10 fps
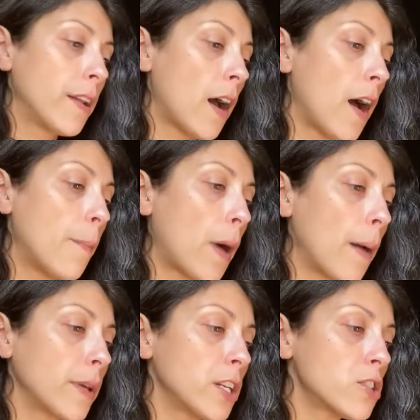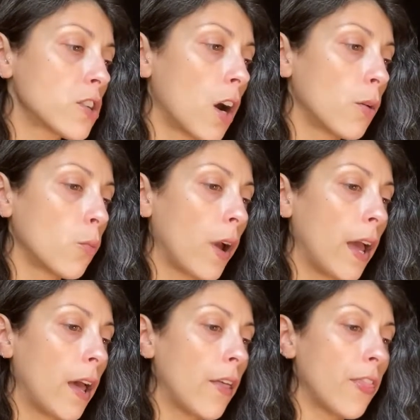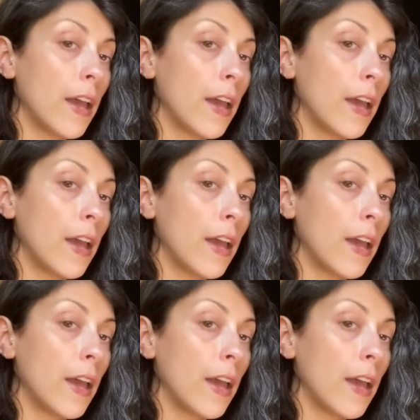I'm going to start with